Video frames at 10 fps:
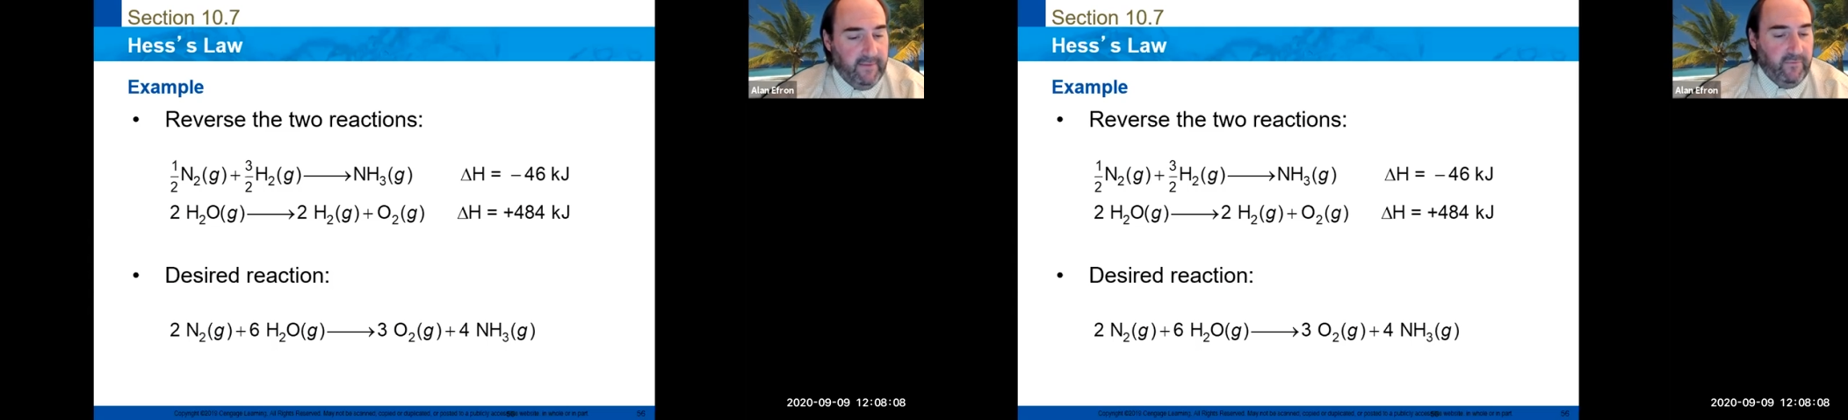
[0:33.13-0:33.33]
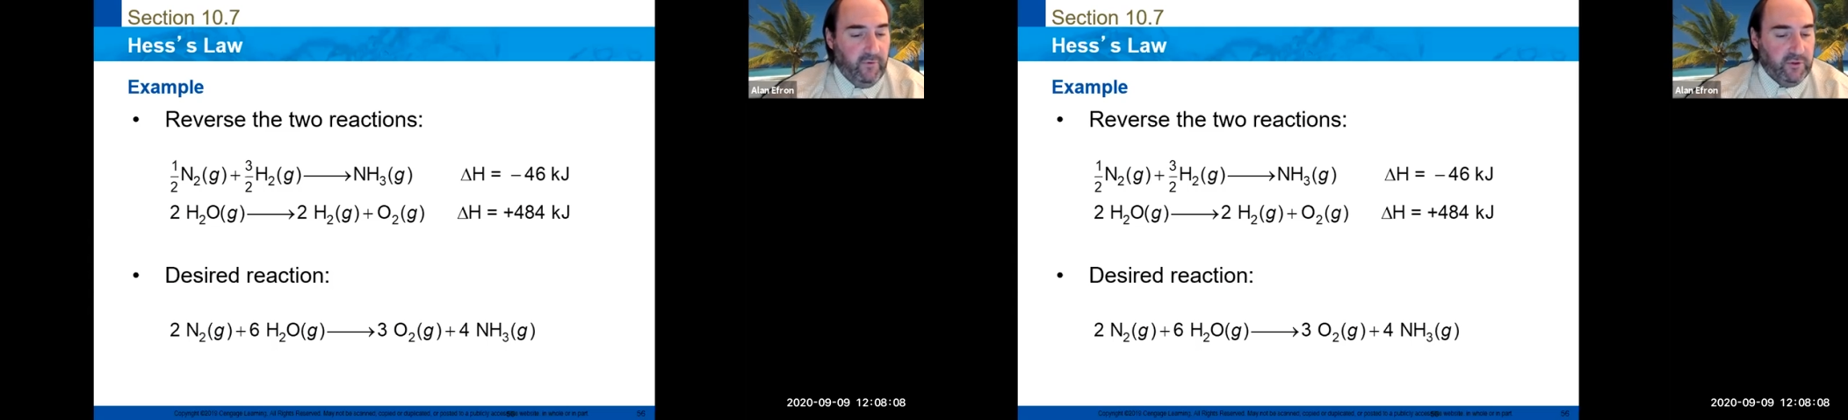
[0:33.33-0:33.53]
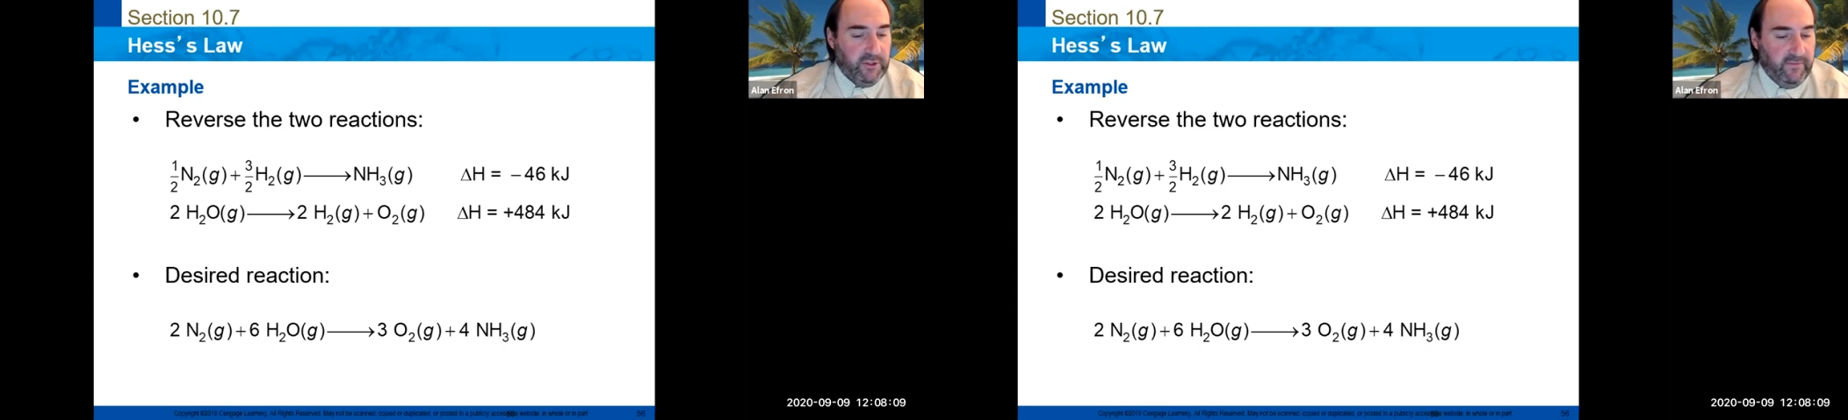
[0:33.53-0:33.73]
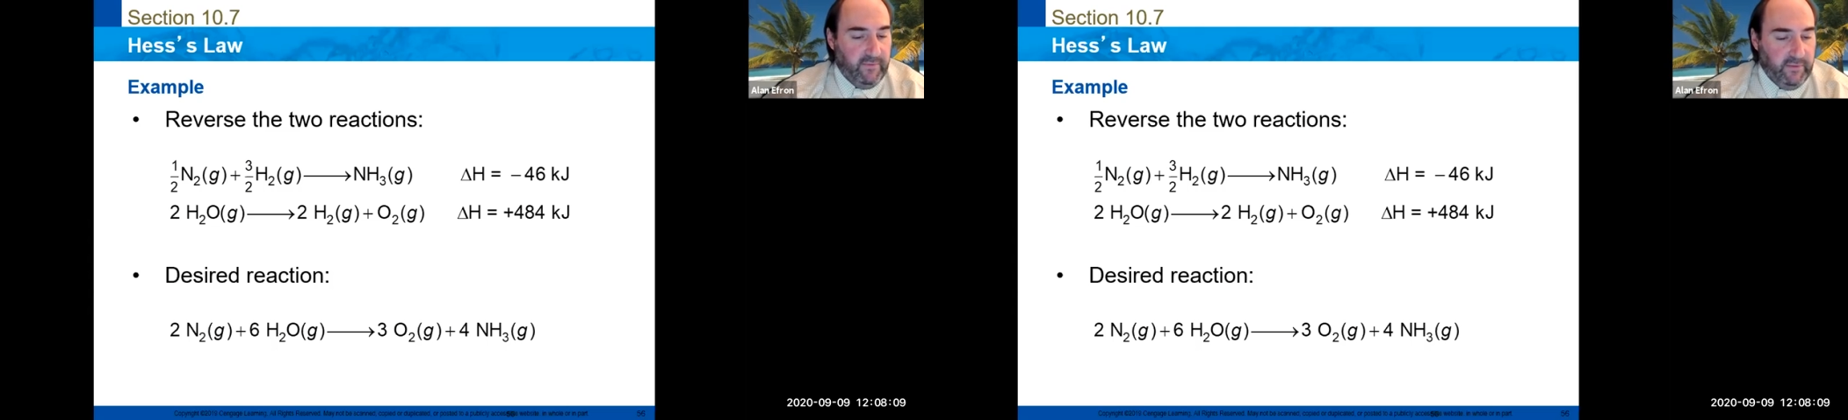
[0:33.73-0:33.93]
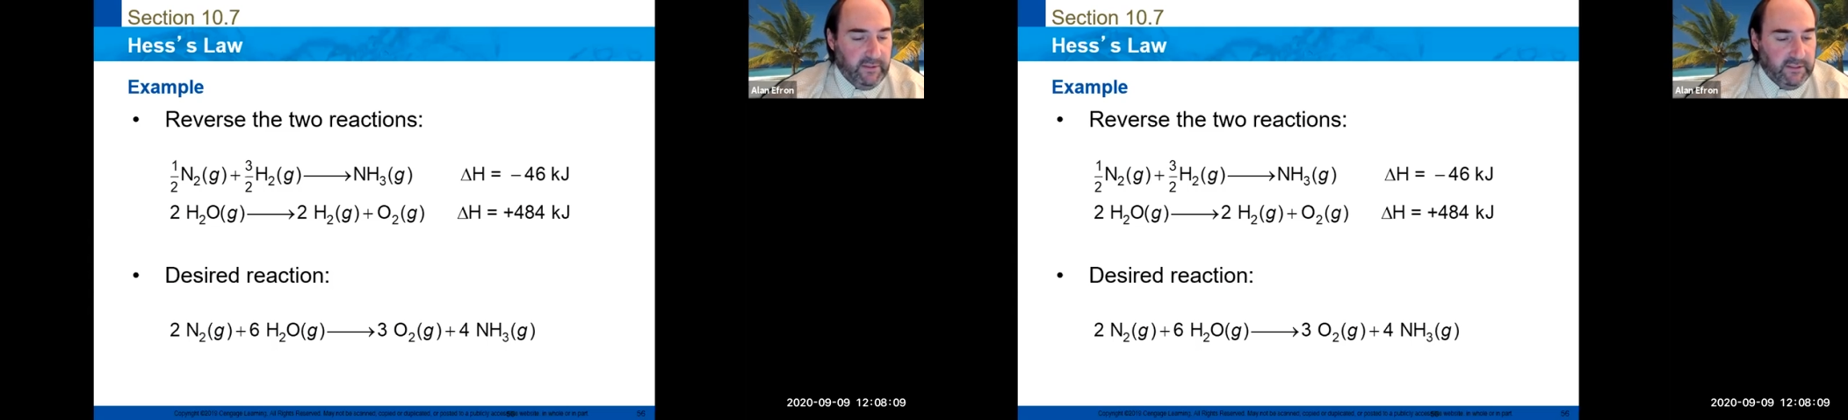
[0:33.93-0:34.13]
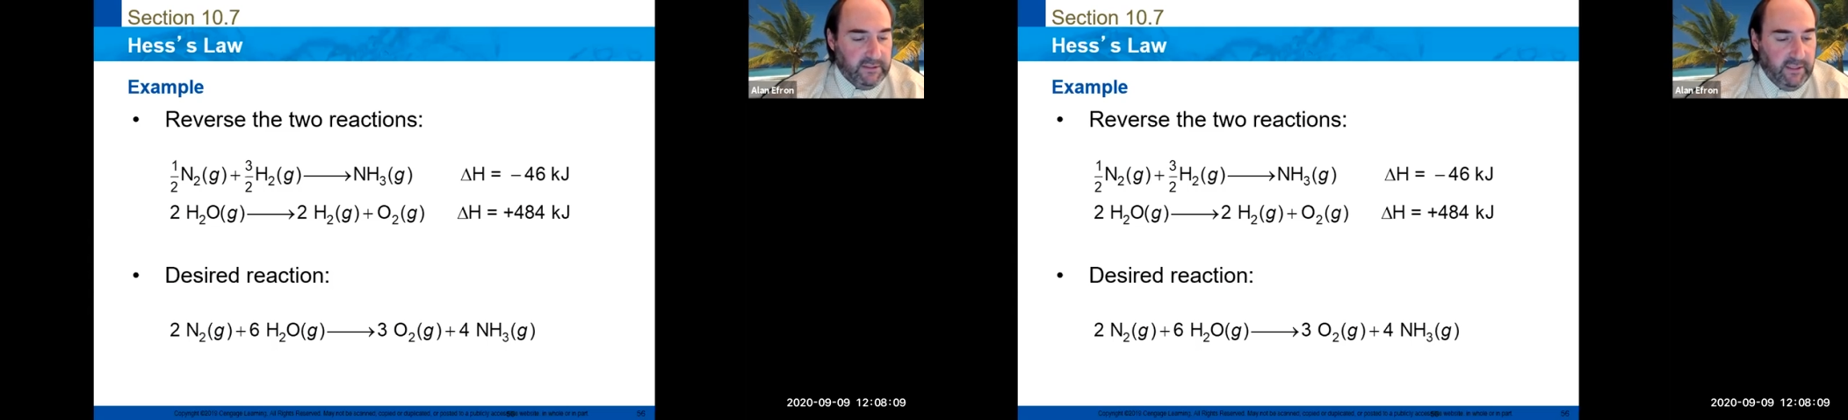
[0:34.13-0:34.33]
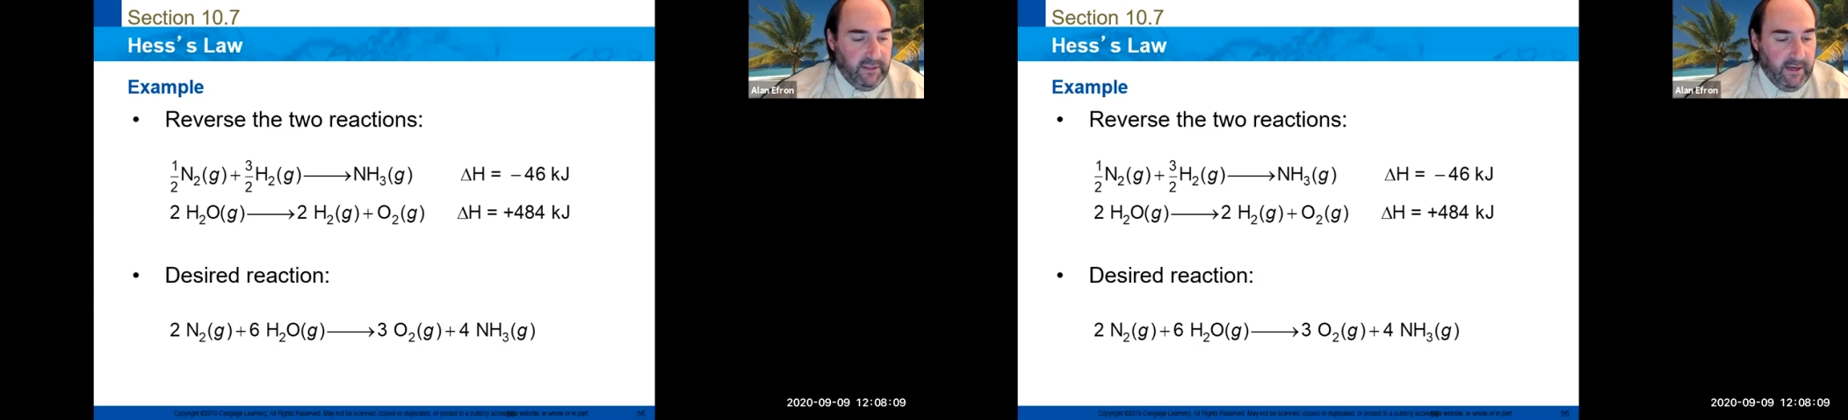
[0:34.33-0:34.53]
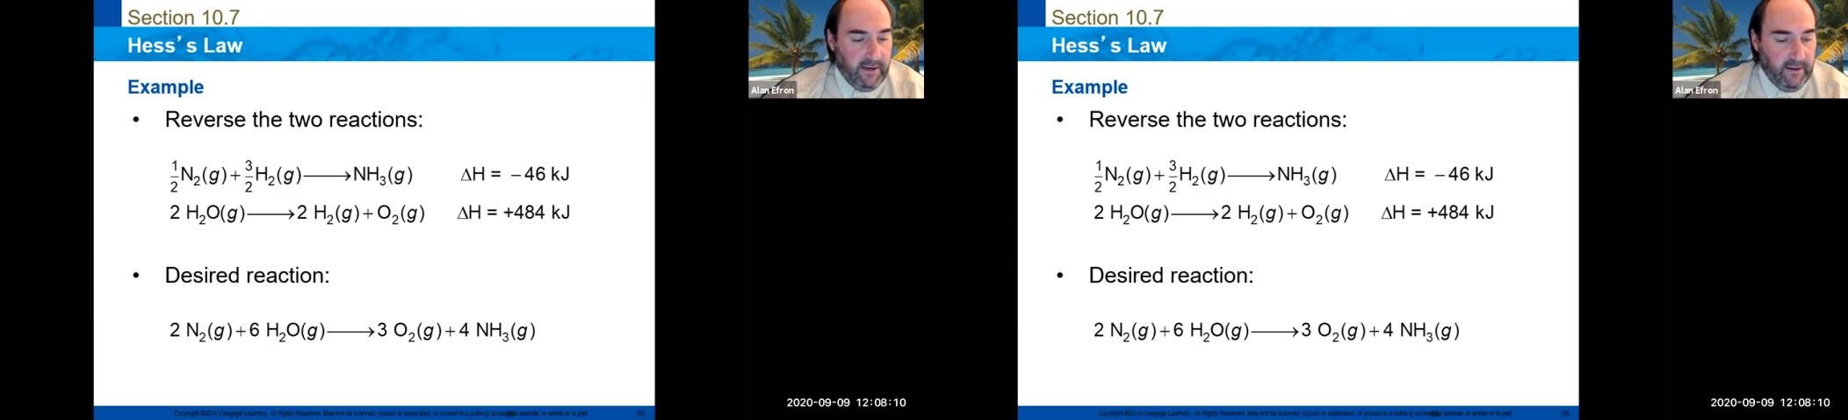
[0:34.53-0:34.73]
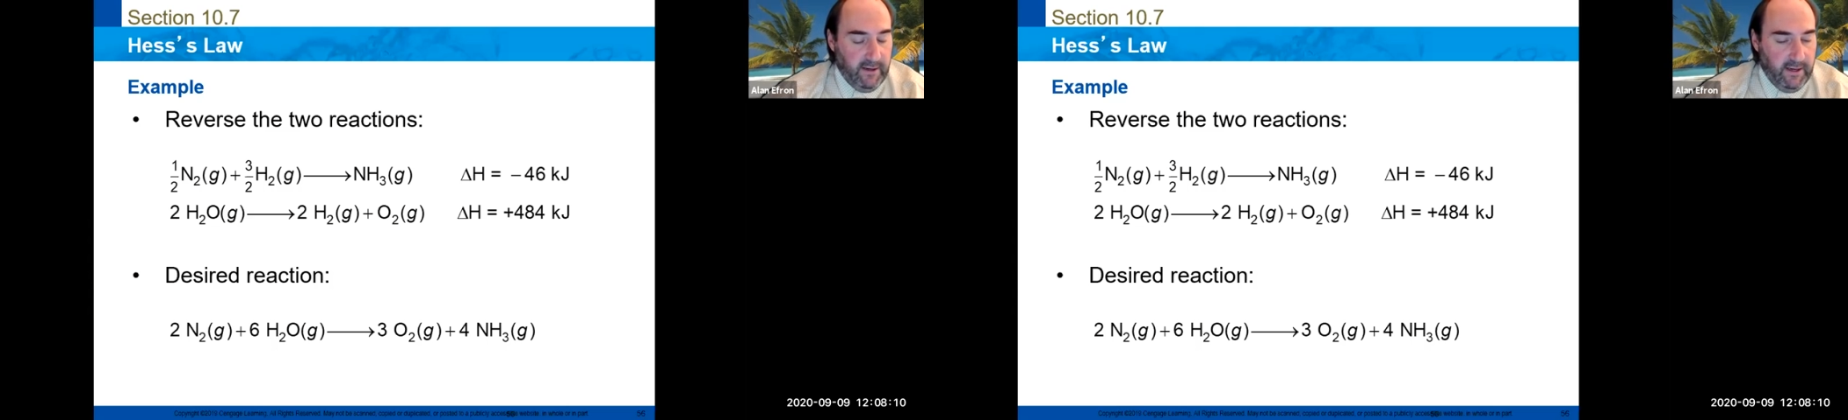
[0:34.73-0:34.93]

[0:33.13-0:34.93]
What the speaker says: version of what we just did there.